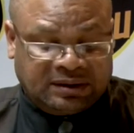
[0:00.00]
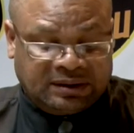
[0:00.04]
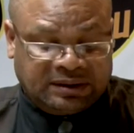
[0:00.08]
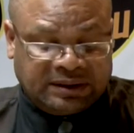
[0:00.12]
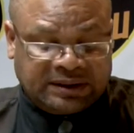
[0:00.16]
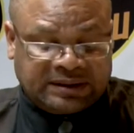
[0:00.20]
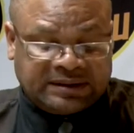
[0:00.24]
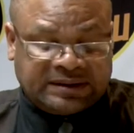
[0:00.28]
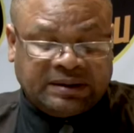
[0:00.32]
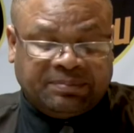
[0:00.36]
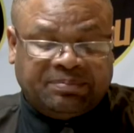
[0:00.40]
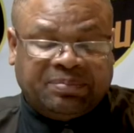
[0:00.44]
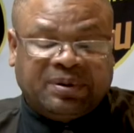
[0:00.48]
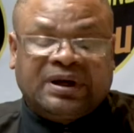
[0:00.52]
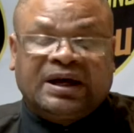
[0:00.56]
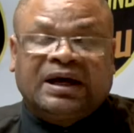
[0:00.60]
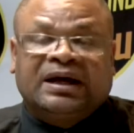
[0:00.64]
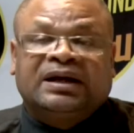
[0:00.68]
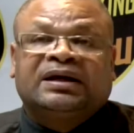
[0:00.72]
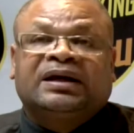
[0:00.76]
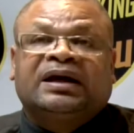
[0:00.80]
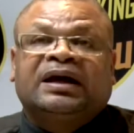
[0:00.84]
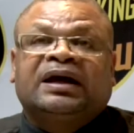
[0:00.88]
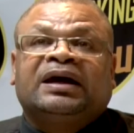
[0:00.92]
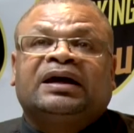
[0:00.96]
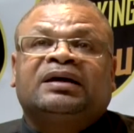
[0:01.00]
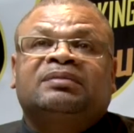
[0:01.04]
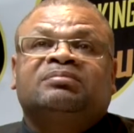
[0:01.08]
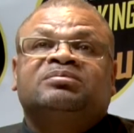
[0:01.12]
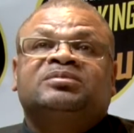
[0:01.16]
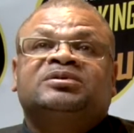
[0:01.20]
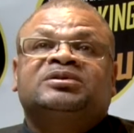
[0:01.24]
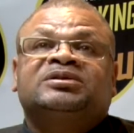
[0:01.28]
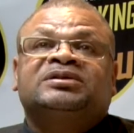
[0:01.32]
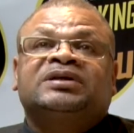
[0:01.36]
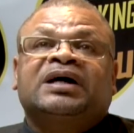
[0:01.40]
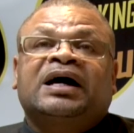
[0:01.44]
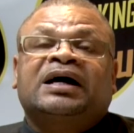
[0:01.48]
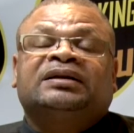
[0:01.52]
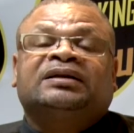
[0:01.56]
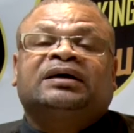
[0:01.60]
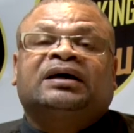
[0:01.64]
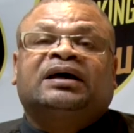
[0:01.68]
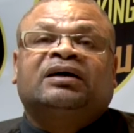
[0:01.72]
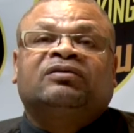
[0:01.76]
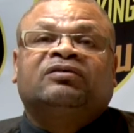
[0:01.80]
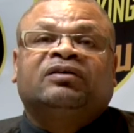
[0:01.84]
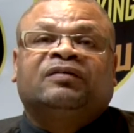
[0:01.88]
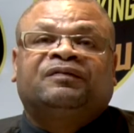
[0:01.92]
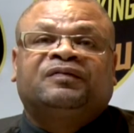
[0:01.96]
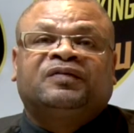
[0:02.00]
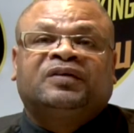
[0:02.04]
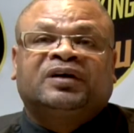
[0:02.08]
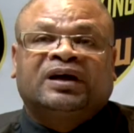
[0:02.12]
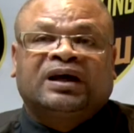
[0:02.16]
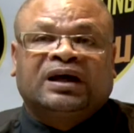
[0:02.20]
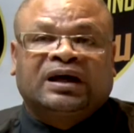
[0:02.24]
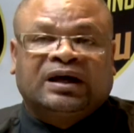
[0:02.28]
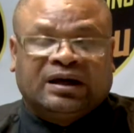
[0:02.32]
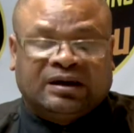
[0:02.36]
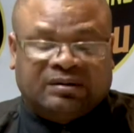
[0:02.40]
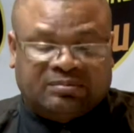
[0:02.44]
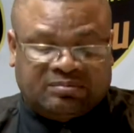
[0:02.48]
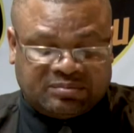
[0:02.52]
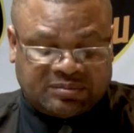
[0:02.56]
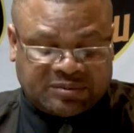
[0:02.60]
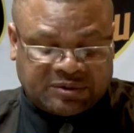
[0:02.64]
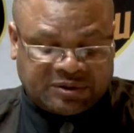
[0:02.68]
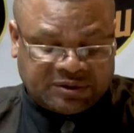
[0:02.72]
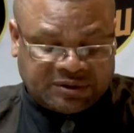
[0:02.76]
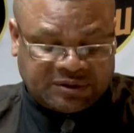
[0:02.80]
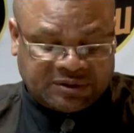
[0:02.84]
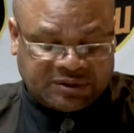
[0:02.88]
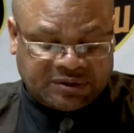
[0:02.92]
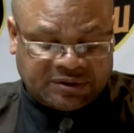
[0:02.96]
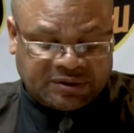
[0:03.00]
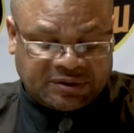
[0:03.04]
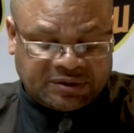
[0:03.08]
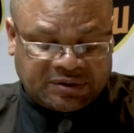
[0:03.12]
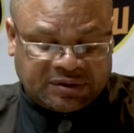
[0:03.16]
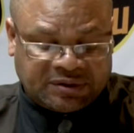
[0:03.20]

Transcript: the CPL Games and the Carifta Games